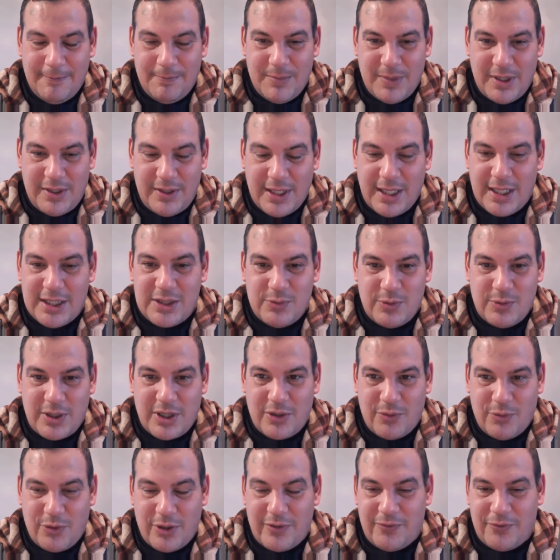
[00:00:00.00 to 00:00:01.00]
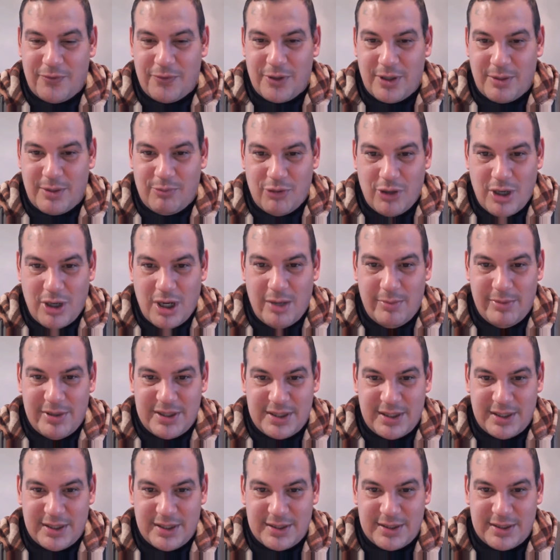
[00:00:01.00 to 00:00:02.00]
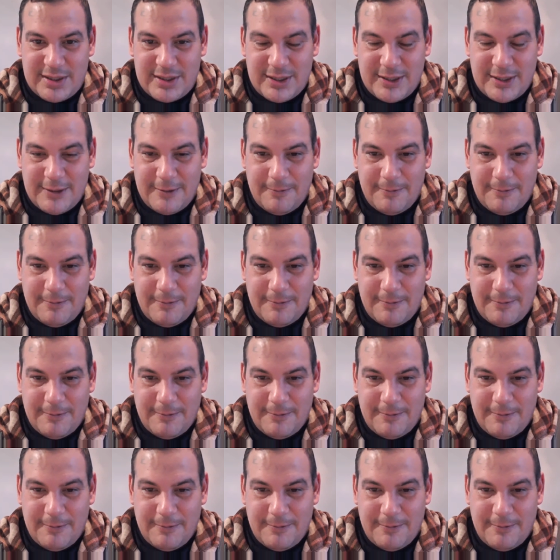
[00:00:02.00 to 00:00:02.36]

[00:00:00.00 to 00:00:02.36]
And that's what our word for a promise is.